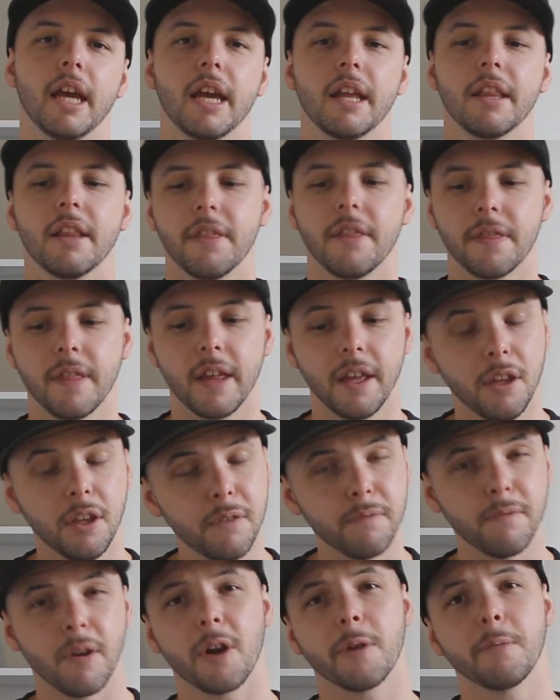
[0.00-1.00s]
and
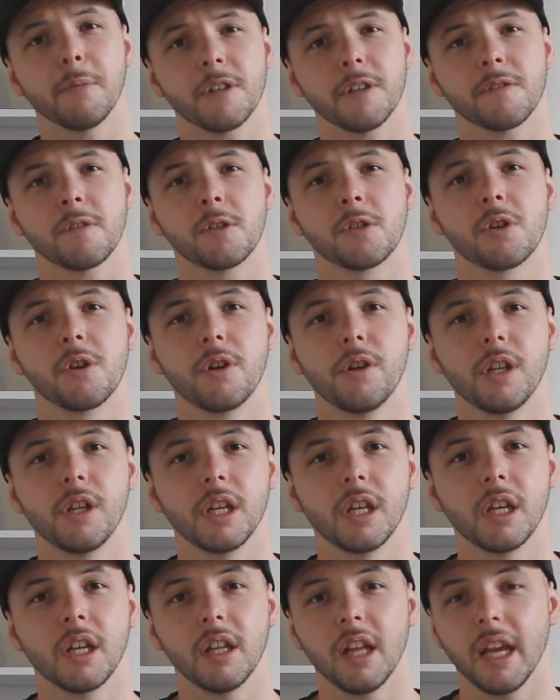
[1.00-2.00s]
thank you very much for
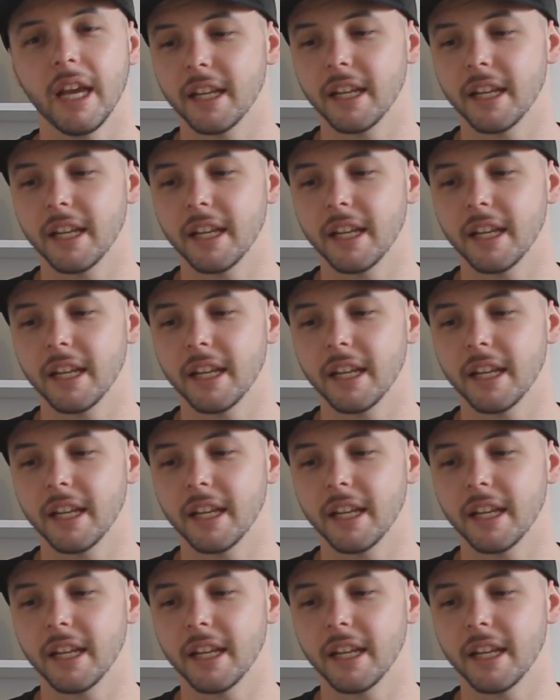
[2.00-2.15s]
tuning in,